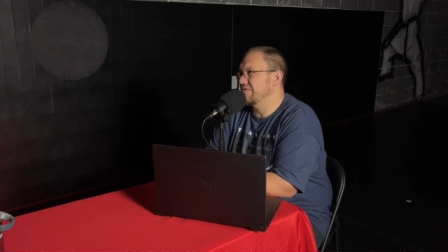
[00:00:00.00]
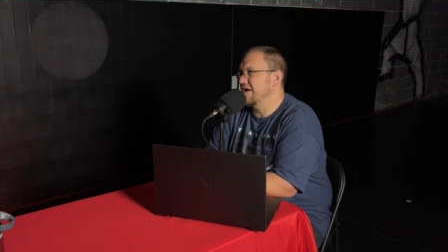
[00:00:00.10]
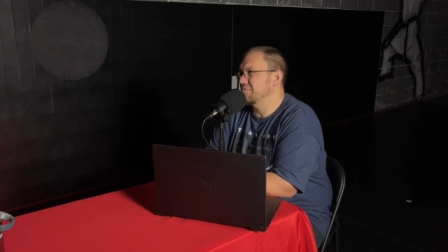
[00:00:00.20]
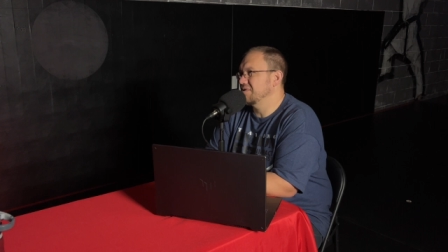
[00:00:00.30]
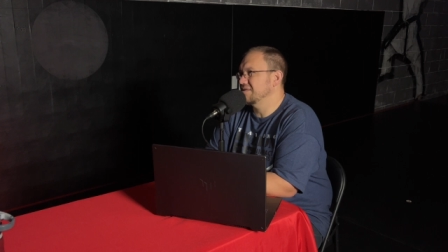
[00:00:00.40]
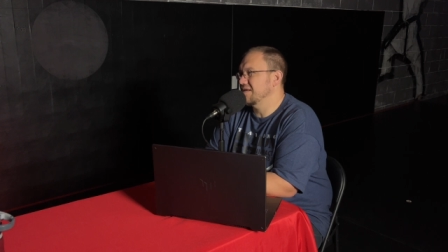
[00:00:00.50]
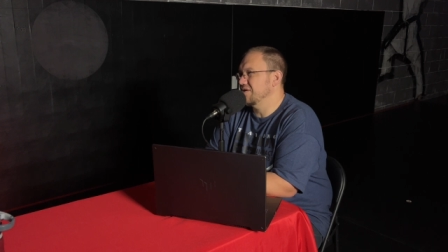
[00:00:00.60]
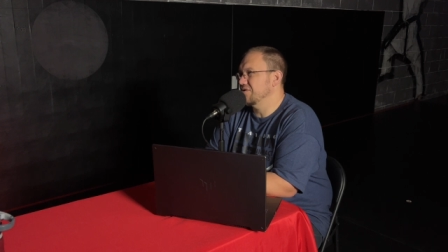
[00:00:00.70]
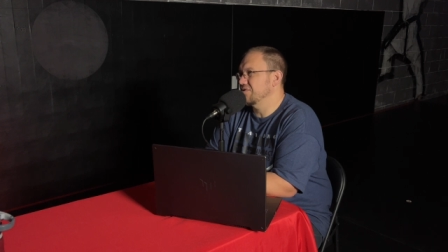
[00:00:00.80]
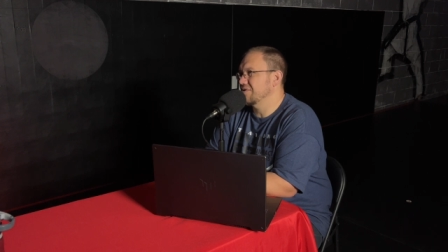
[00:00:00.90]
the fact, but let's say
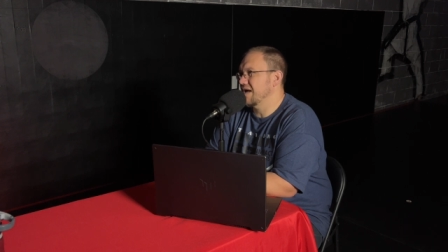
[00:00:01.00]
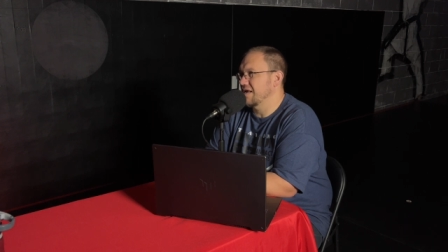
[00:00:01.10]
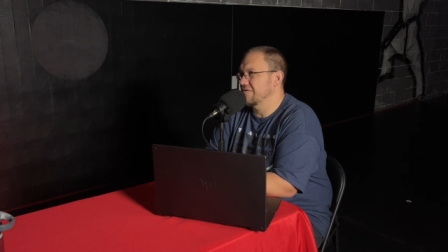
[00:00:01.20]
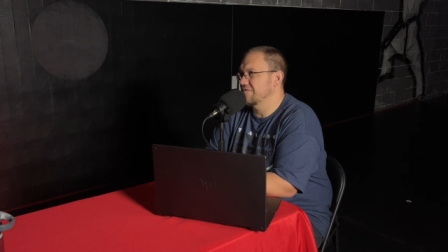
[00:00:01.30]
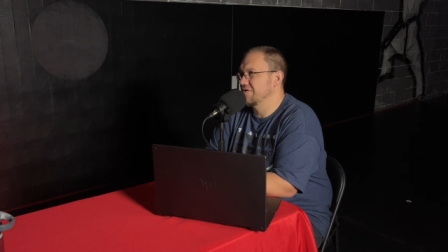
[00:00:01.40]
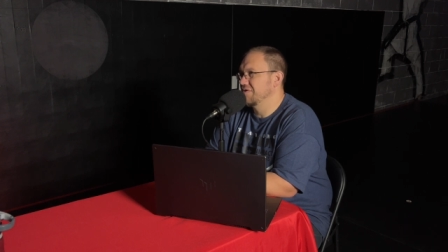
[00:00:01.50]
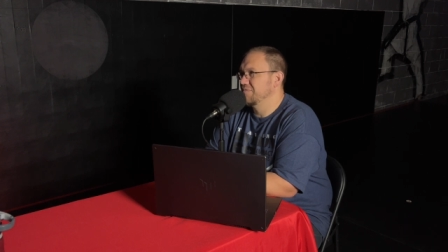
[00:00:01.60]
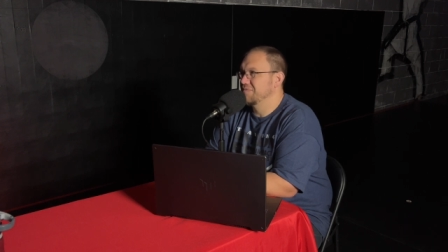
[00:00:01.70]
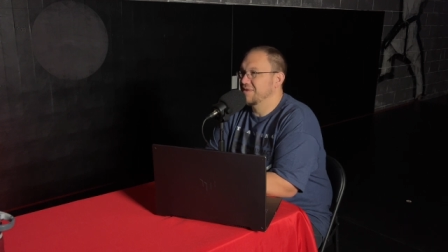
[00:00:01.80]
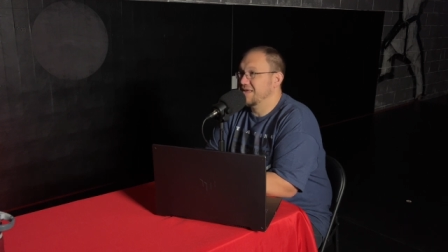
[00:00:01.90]
you're kind of
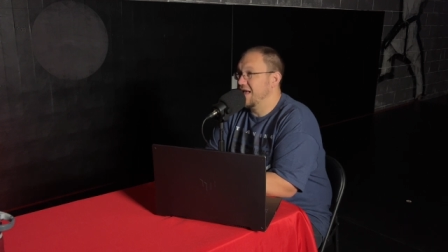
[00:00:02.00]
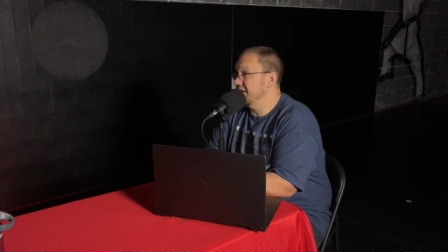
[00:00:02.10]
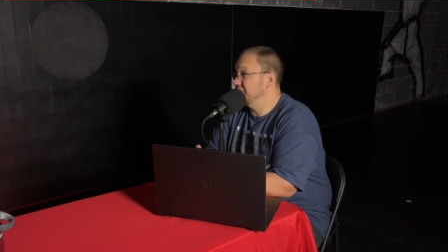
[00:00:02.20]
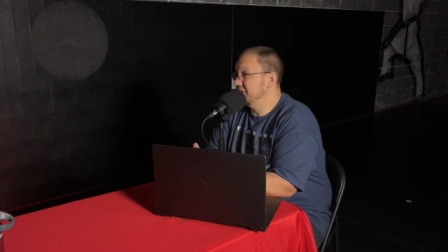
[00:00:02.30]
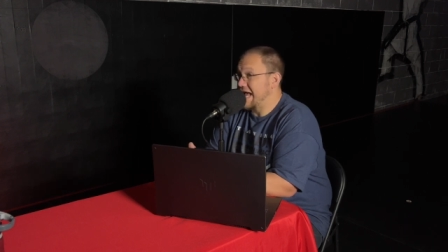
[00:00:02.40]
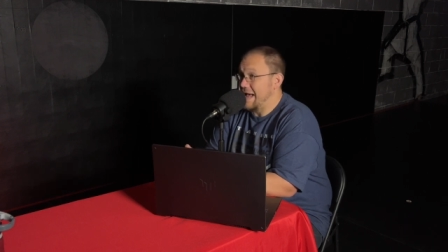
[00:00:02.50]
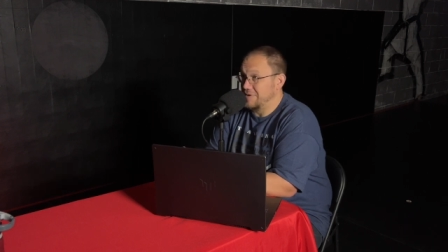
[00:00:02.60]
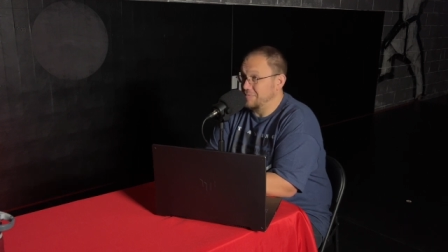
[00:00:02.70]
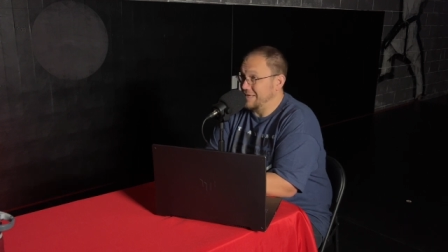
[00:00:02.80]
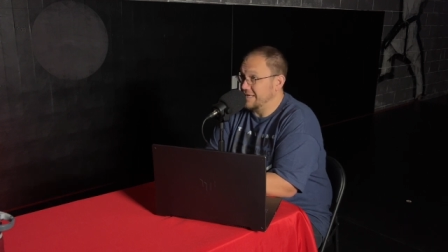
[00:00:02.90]
kind of just
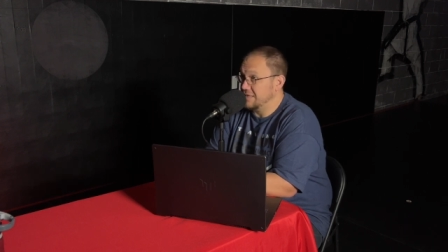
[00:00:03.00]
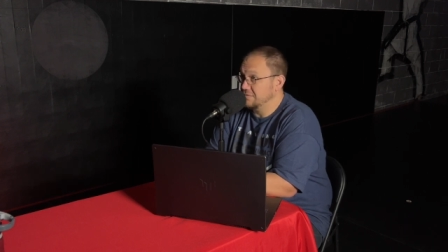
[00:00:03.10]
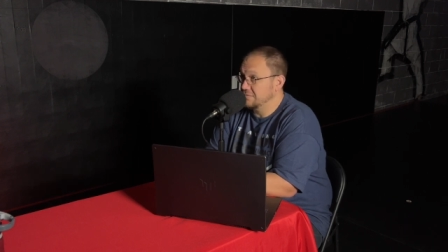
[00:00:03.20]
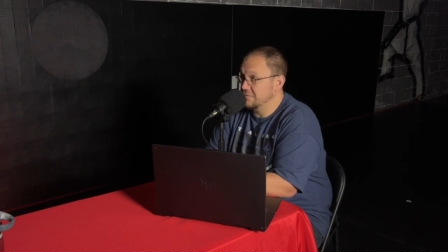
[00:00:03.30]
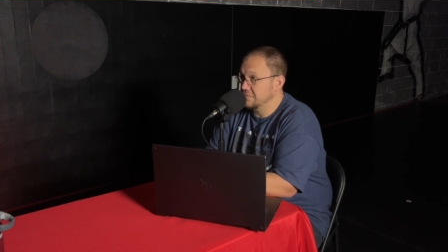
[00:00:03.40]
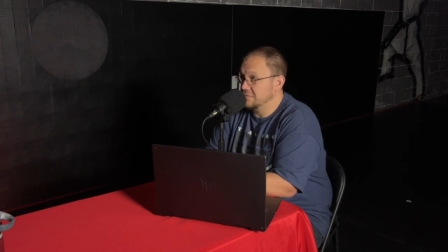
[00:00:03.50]
happen to be hidden.